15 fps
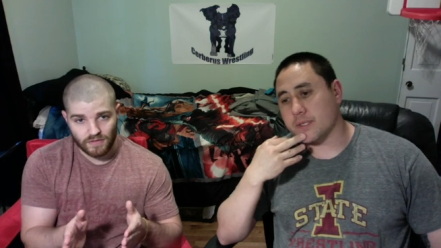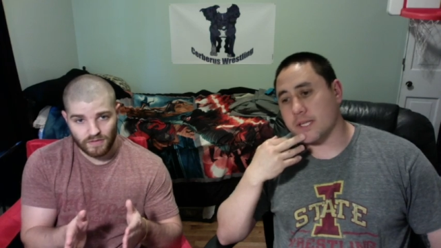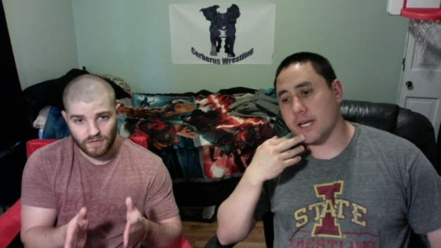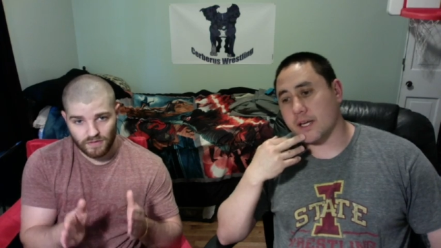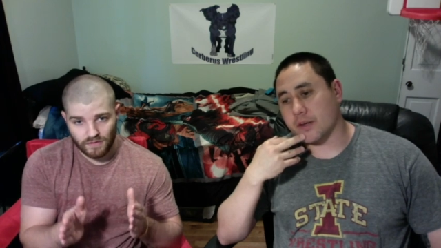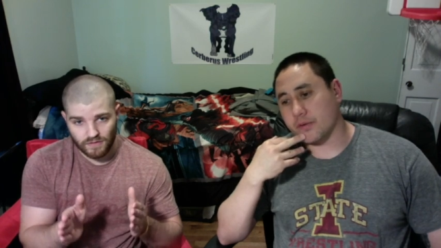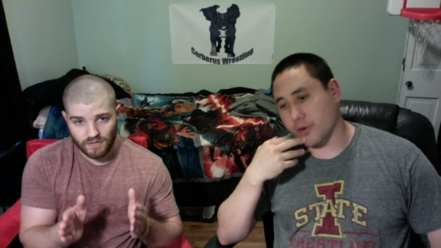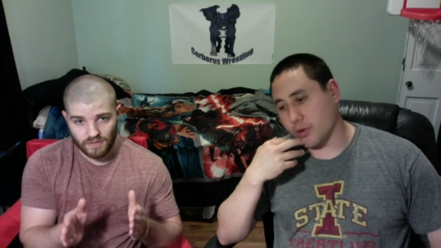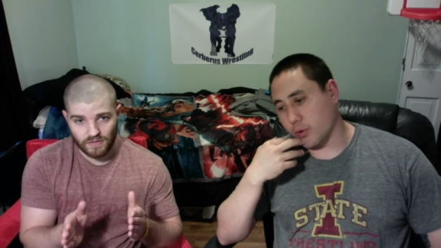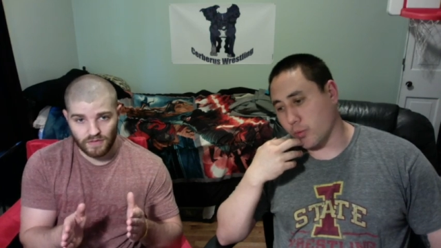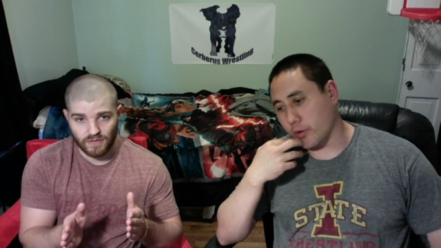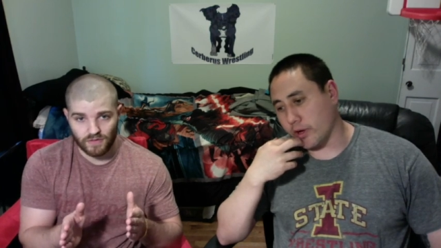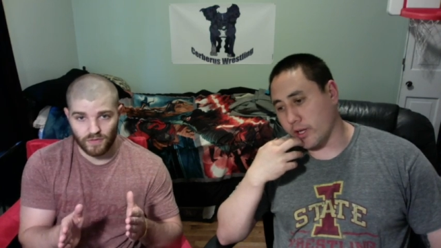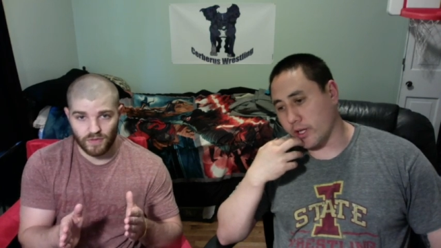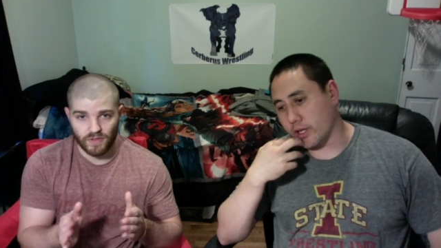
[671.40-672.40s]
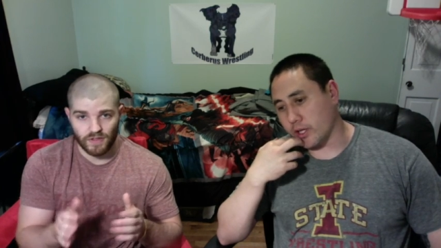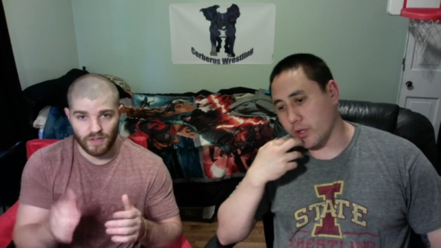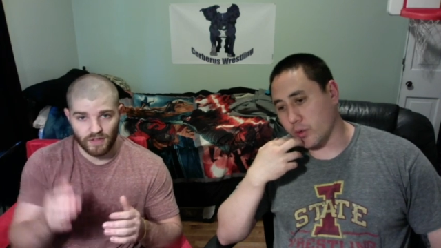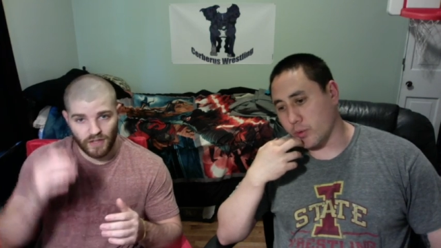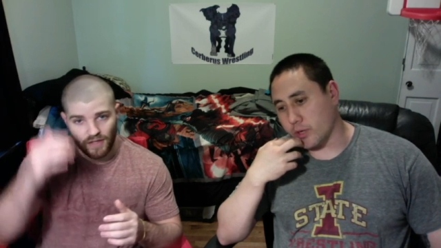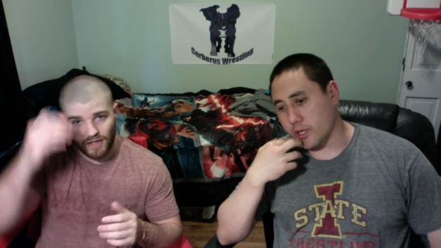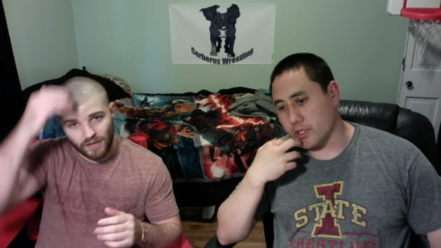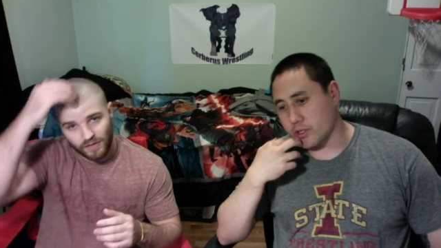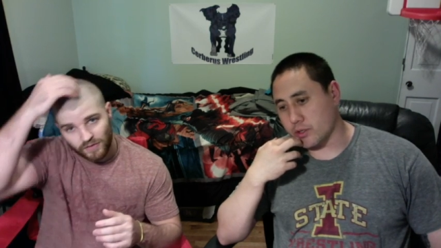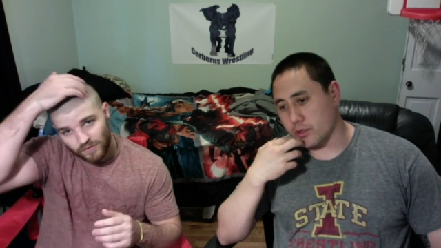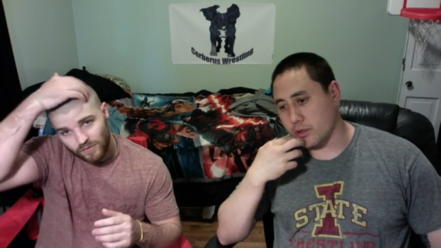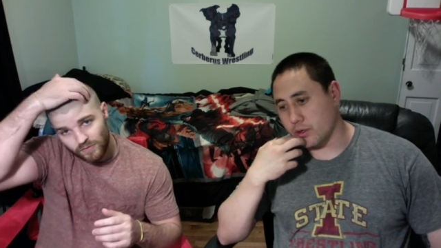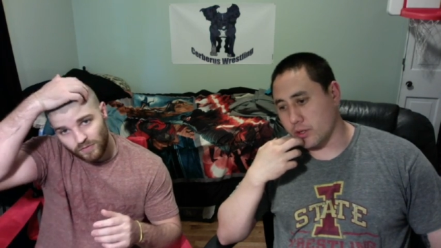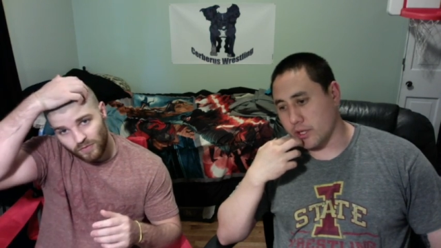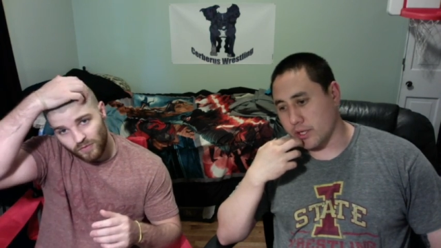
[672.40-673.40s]
Speaker 1: side, if you're winning, you yeah.
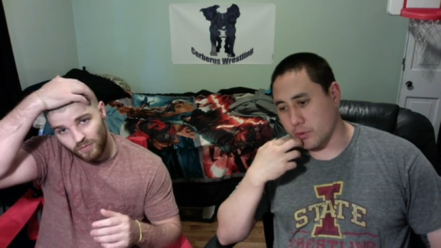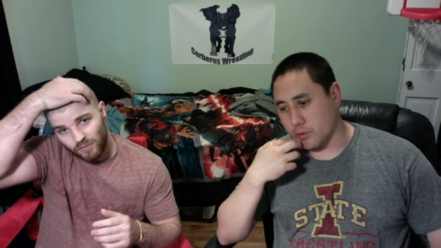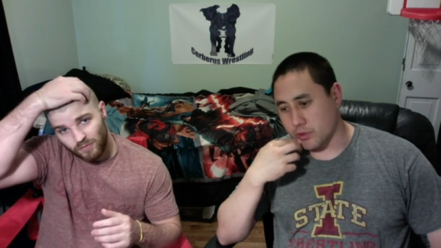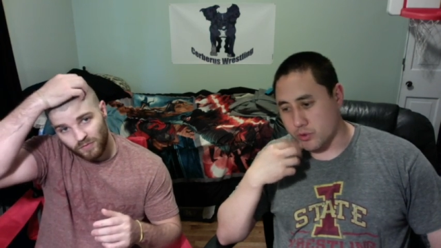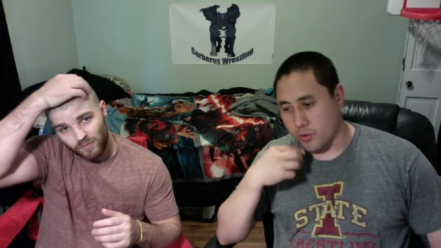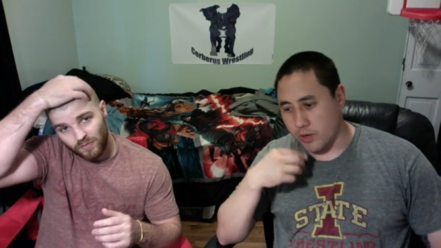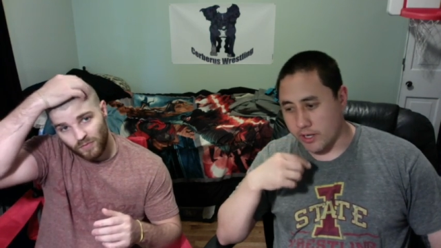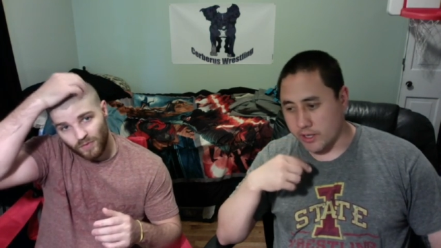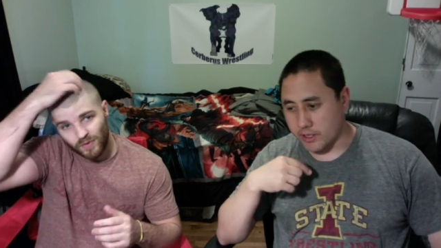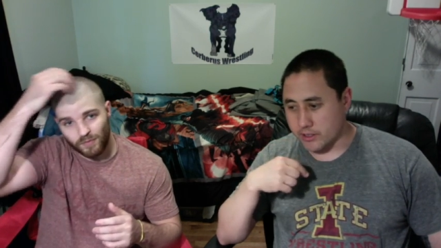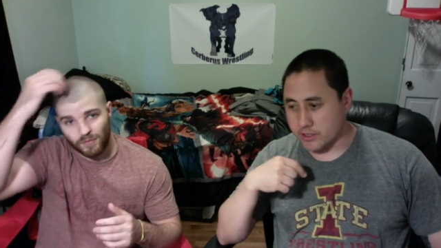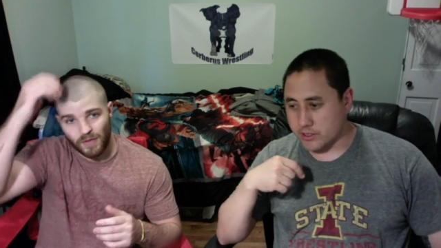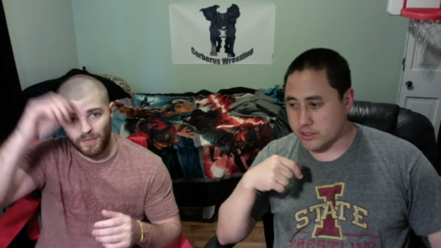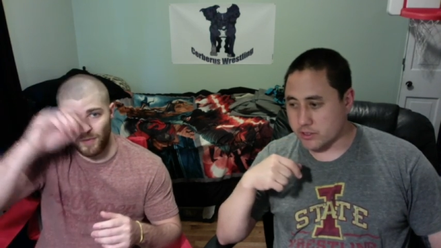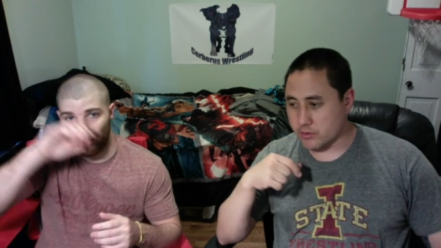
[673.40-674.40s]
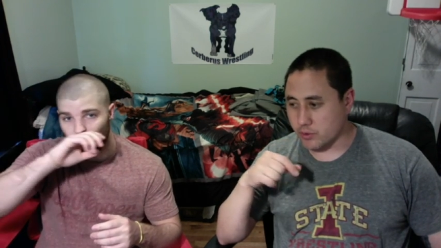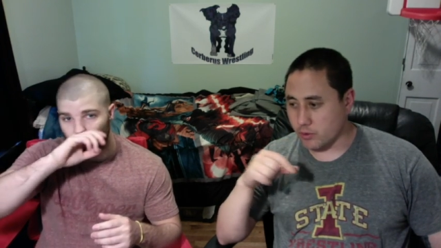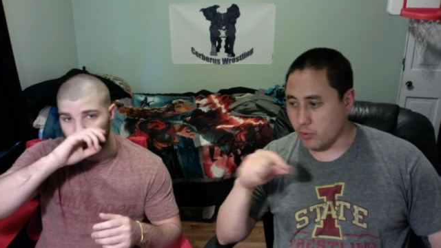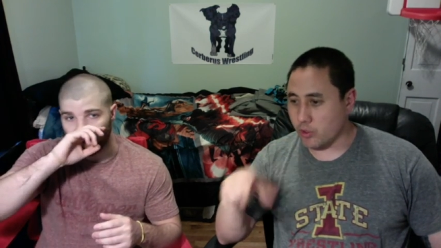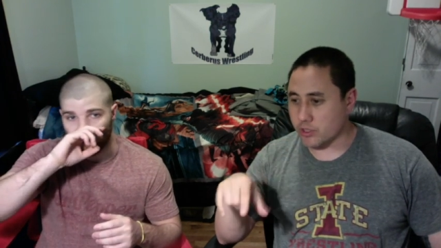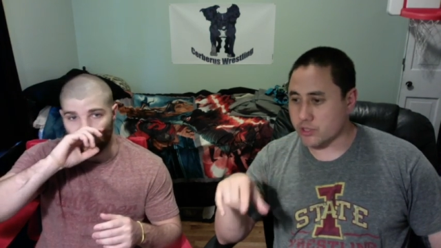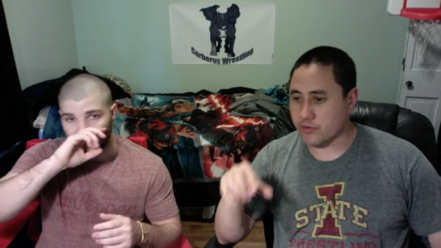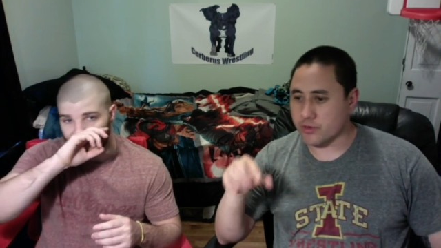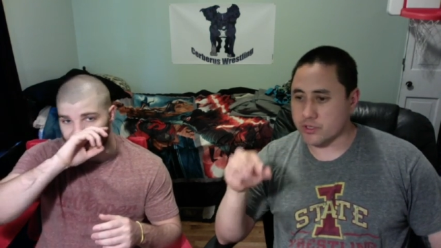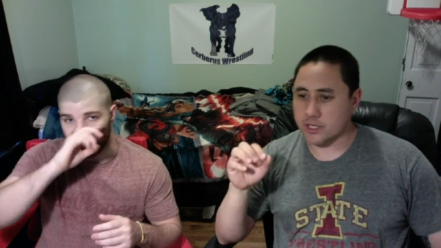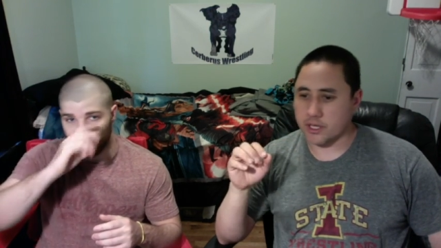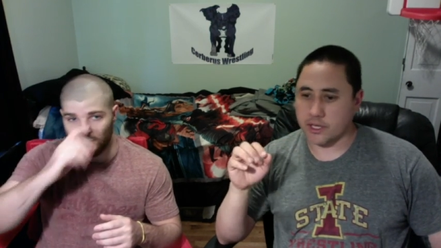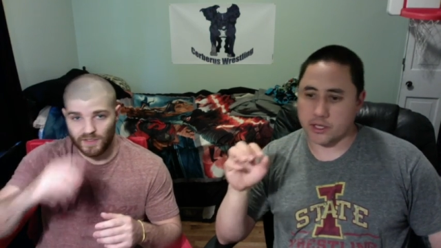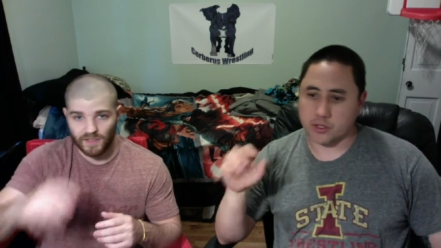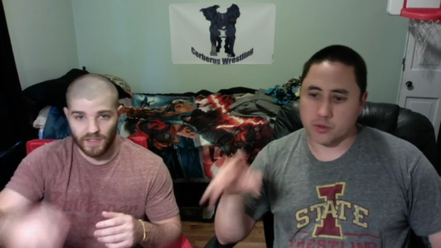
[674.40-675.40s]
wrestle like what twice, maybe once, once first
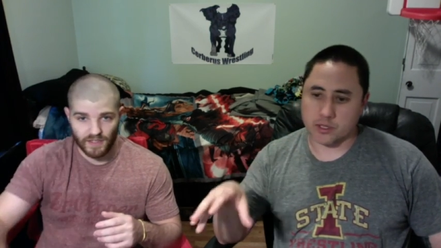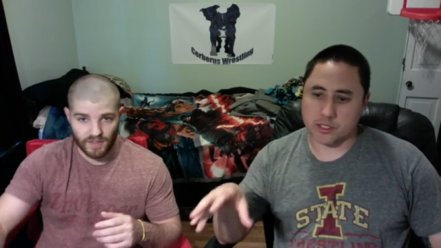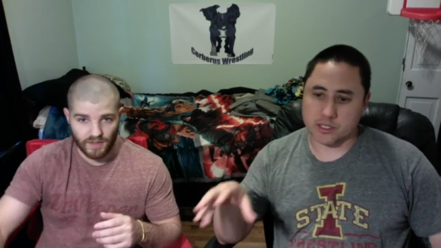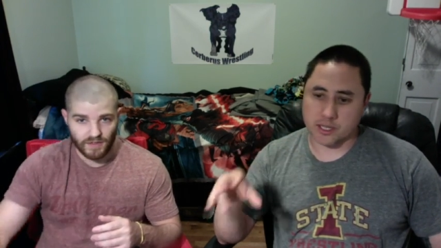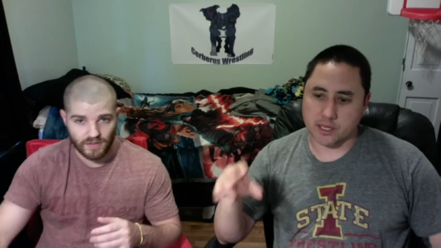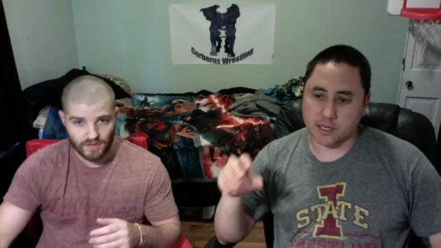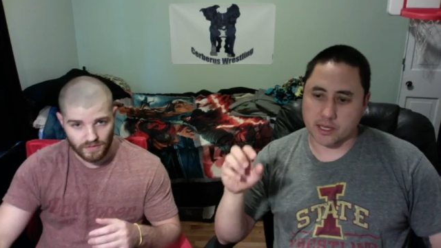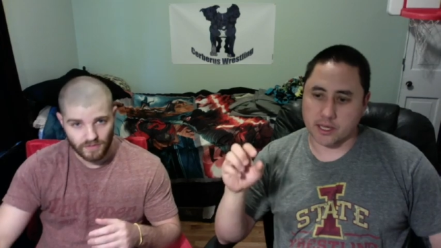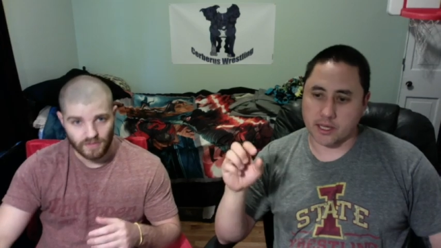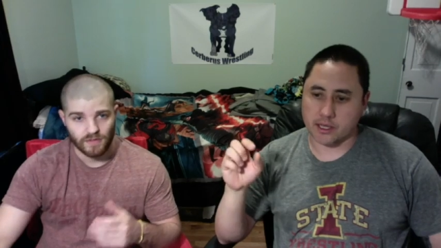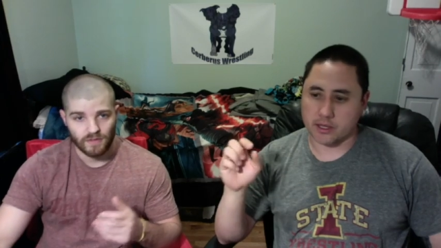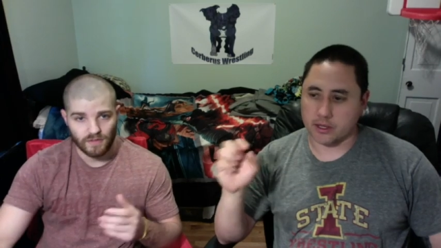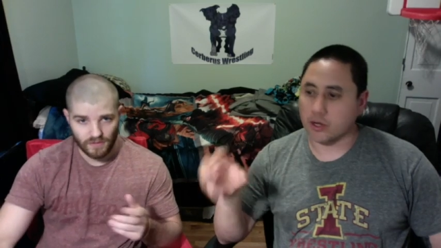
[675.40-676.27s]
day, twice yeah. second day.